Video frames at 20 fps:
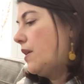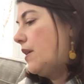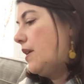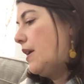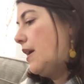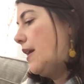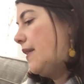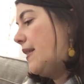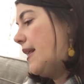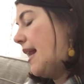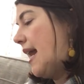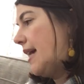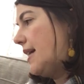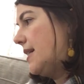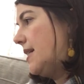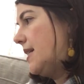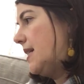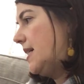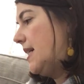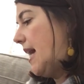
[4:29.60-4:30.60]
In the
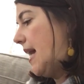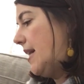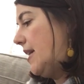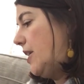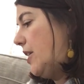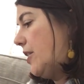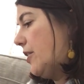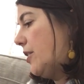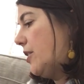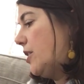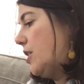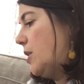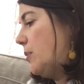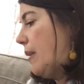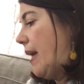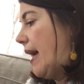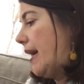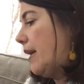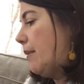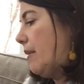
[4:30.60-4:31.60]
next 10 years,
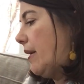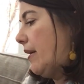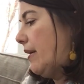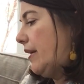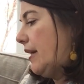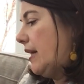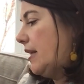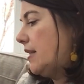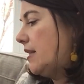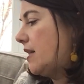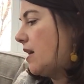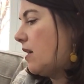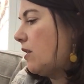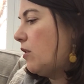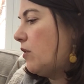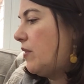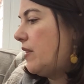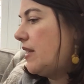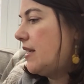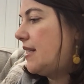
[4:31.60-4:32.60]
black Americans all
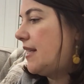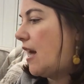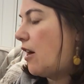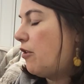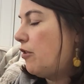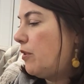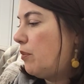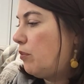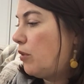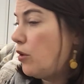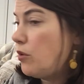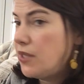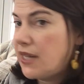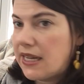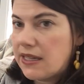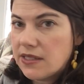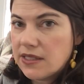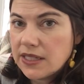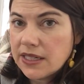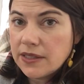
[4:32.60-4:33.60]
over the South
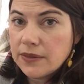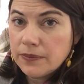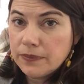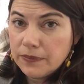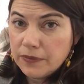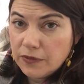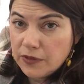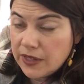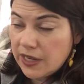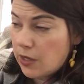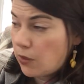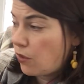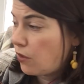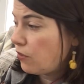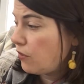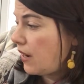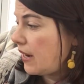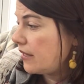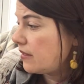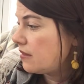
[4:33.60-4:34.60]
protested for equal
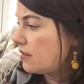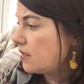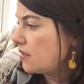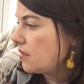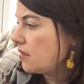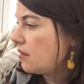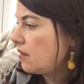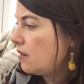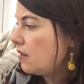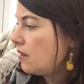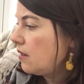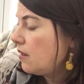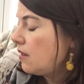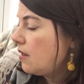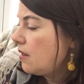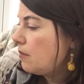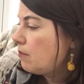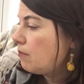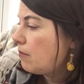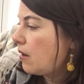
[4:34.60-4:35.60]
rights.
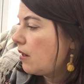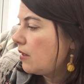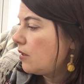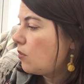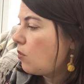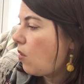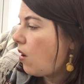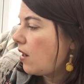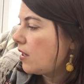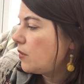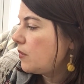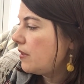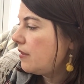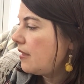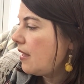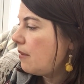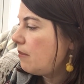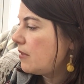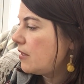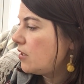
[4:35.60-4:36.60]
Martin walked with
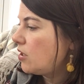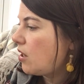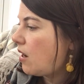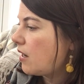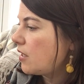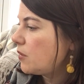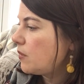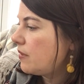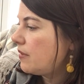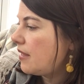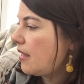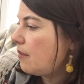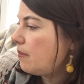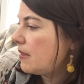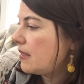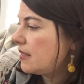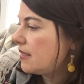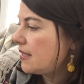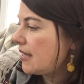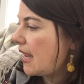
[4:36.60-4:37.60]
them and talked with them
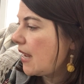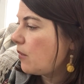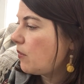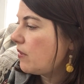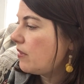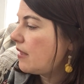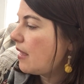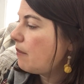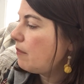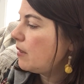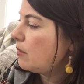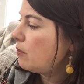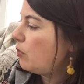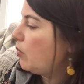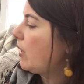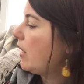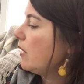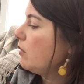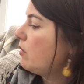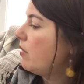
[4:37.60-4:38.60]
and sang with them and
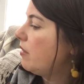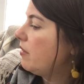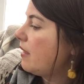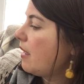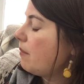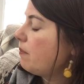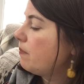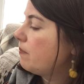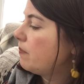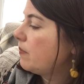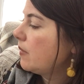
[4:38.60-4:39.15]
prayed with them.